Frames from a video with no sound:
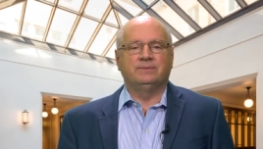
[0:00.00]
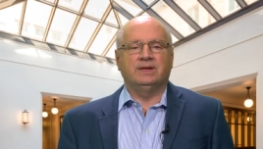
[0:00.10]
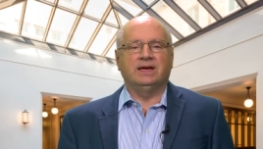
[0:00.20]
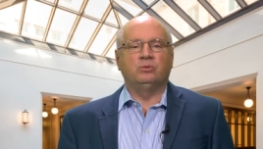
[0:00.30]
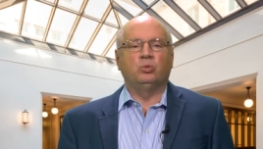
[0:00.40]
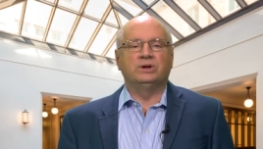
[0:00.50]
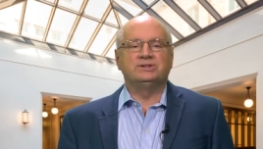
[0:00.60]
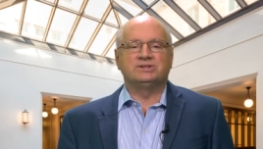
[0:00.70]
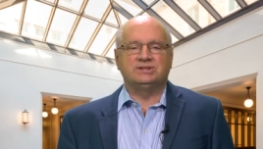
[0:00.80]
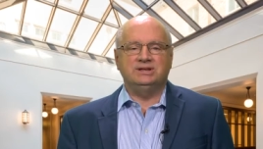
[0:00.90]
and one
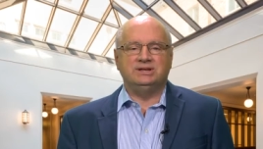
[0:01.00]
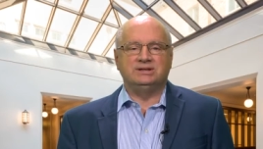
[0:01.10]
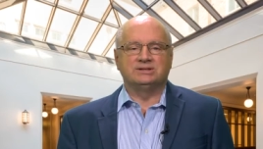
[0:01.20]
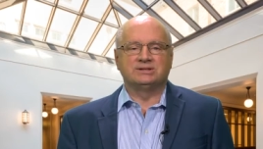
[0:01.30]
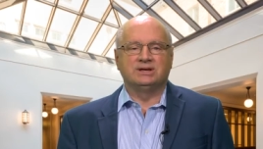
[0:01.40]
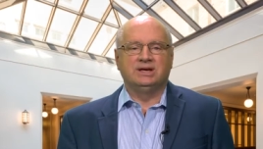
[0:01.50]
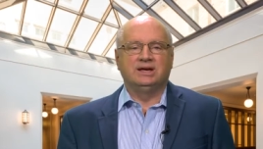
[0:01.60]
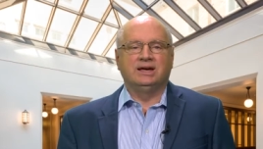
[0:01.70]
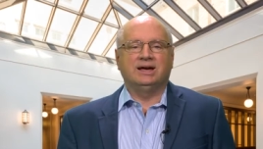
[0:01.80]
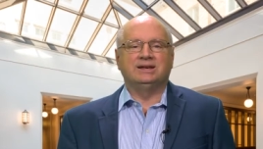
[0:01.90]
sees,
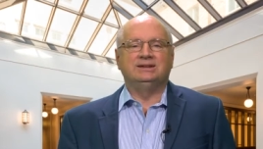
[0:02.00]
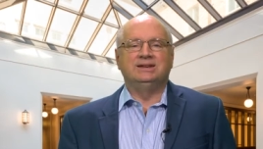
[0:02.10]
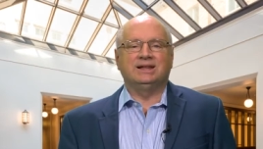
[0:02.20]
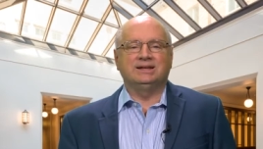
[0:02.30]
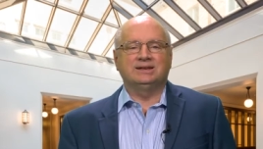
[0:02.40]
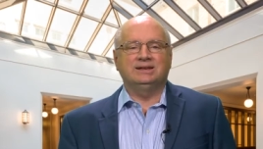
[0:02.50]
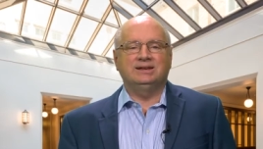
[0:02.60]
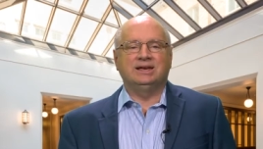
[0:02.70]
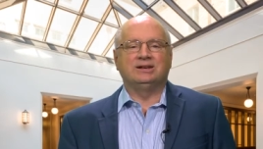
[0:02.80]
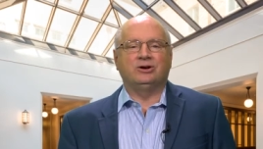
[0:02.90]
a delicate
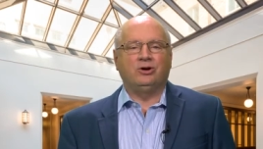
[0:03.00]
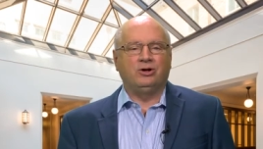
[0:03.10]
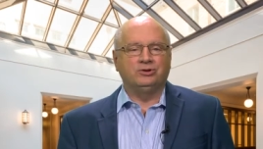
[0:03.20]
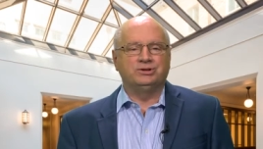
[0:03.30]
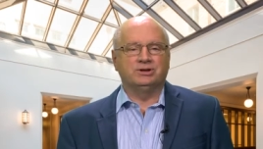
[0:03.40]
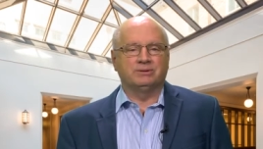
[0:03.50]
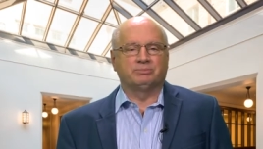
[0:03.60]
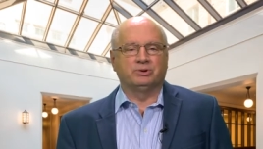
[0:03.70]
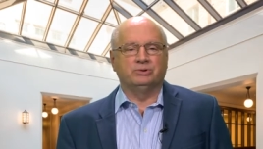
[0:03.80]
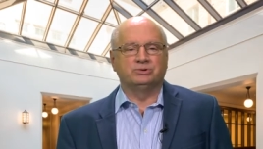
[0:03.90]
and halting
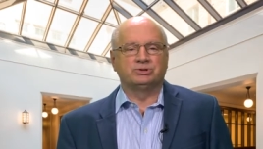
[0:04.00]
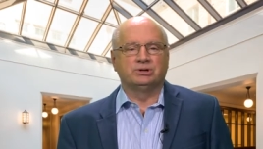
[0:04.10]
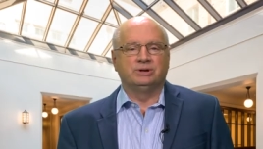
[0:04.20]
approach